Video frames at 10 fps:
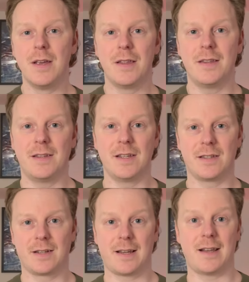this
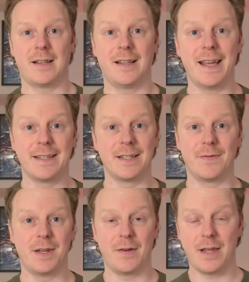is kind of the latest
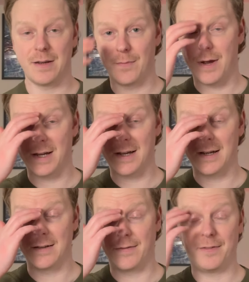video then in my
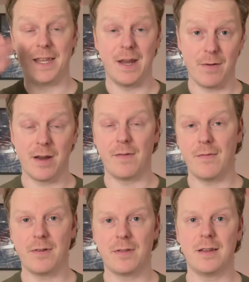kind of theory of
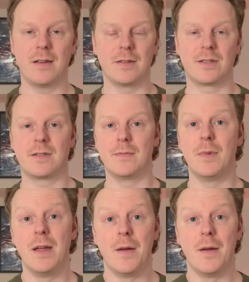everything as to